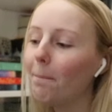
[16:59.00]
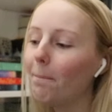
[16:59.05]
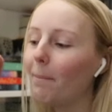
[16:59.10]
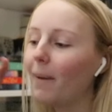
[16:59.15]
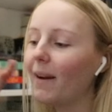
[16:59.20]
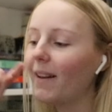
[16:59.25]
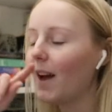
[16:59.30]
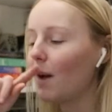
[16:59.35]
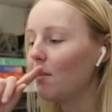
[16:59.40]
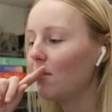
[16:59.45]

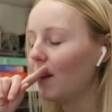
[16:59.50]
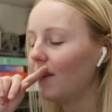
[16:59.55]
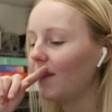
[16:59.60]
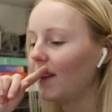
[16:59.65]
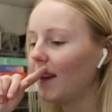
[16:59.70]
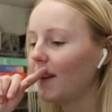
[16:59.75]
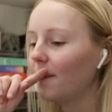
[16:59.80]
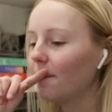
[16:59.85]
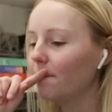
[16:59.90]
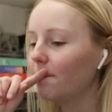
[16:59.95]
But yeah, I'm loving
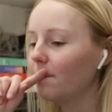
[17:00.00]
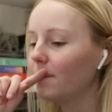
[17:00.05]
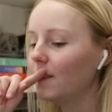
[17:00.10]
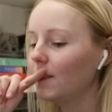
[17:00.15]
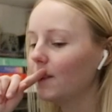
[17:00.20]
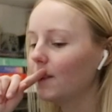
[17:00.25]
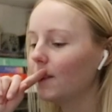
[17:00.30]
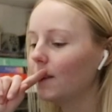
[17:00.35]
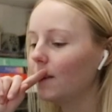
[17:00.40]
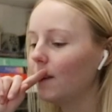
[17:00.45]
it.
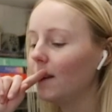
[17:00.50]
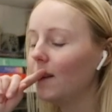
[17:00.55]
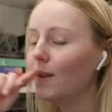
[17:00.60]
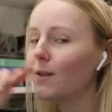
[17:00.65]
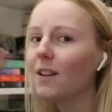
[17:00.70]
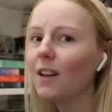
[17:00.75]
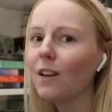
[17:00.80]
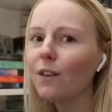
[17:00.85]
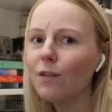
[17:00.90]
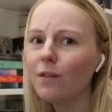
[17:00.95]
And
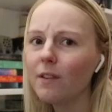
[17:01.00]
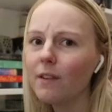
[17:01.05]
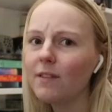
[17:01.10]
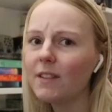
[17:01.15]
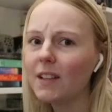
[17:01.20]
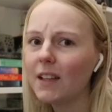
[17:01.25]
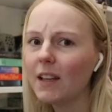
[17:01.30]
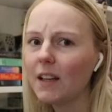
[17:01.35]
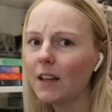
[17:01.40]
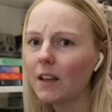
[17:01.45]
there's like
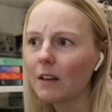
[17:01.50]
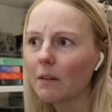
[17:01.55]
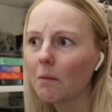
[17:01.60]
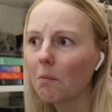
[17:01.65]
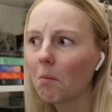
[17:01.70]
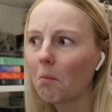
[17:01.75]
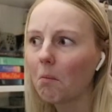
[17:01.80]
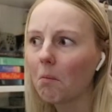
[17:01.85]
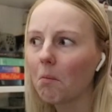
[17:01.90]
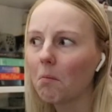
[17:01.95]
15
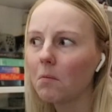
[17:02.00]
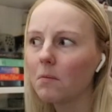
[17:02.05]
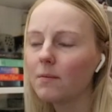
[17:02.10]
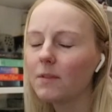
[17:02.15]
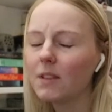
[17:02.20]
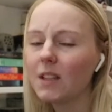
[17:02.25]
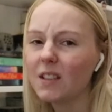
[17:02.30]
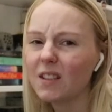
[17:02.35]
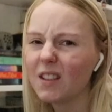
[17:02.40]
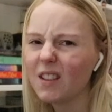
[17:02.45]

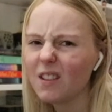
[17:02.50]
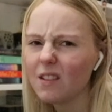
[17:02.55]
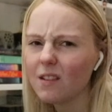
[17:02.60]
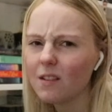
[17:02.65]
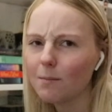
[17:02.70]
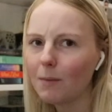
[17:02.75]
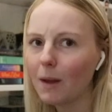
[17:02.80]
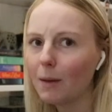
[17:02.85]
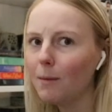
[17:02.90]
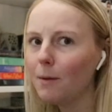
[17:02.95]
seasons,
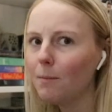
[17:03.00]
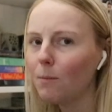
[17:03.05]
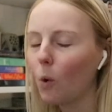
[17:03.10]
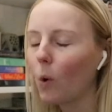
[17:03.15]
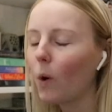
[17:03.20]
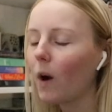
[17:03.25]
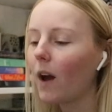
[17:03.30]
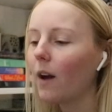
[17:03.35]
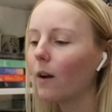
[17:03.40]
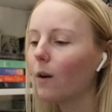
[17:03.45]
maybe
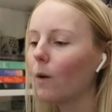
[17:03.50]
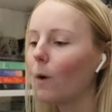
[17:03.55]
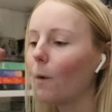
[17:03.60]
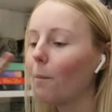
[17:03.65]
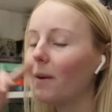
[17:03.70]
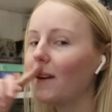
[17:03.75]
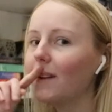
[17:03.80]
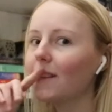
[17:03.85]
more, I don't know, but